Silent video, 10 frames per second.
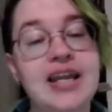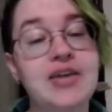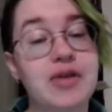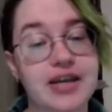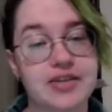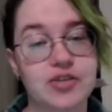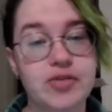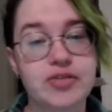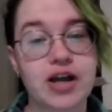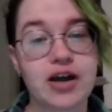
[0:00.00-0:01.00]
Anyway, so
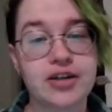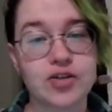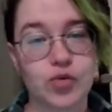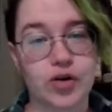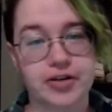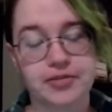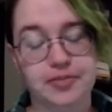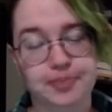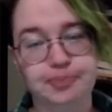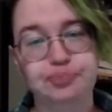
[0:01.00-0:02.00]
he was talking to the warden,